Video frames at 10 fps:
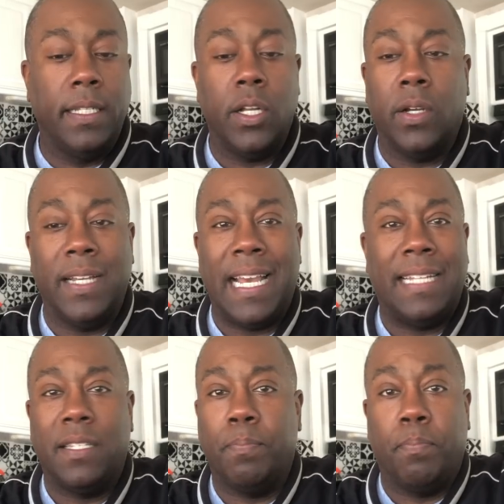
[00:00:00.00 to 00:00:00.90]
you know,
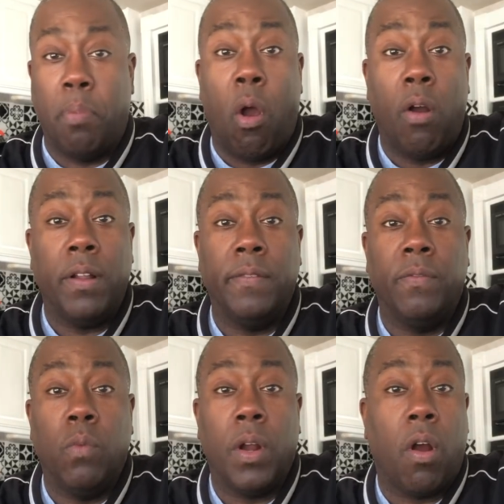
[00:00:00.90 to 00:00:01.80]
that's part
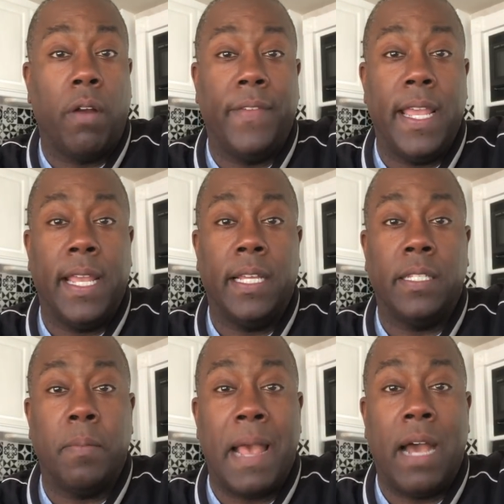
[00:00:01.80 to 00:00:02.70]
of what RVing
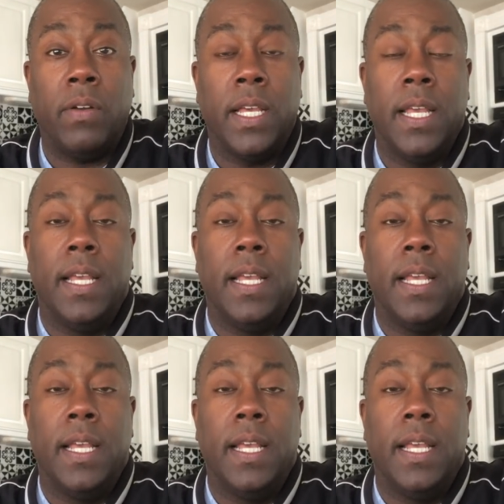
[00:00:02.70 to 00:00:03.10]
is about.